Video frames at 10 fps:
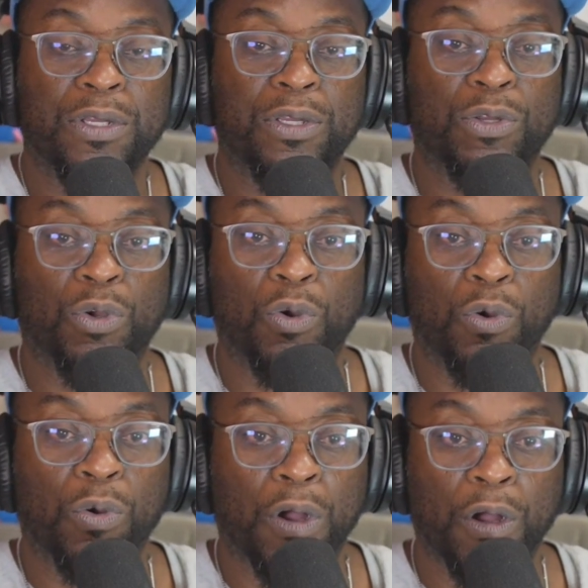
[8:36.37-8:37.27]
You
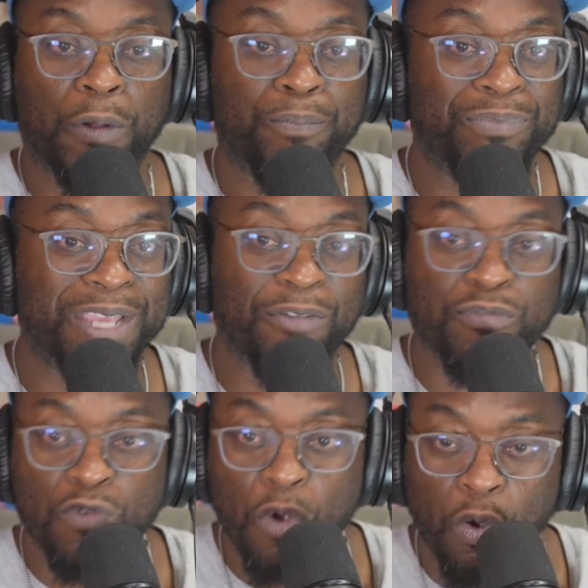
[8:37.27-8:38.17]
know, Death
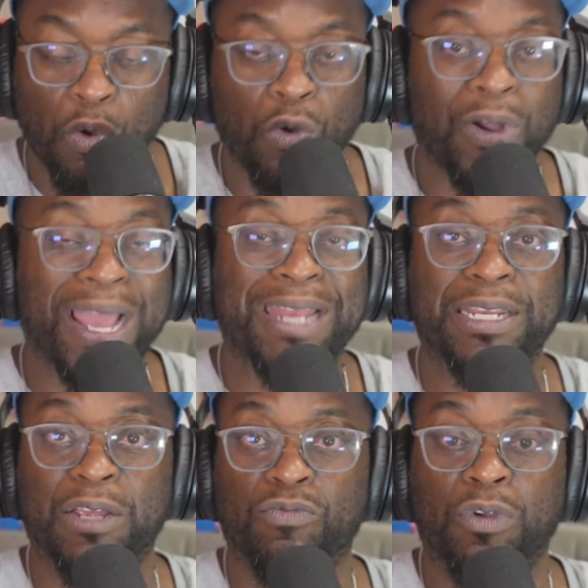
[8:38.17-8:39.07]
Row had
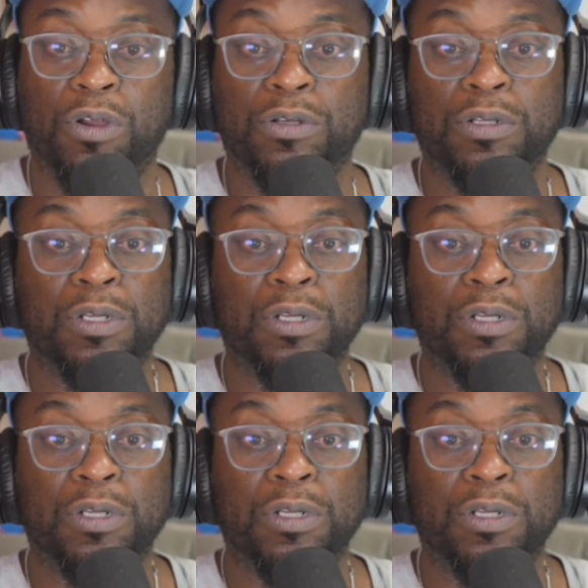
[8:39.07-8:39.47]
their run.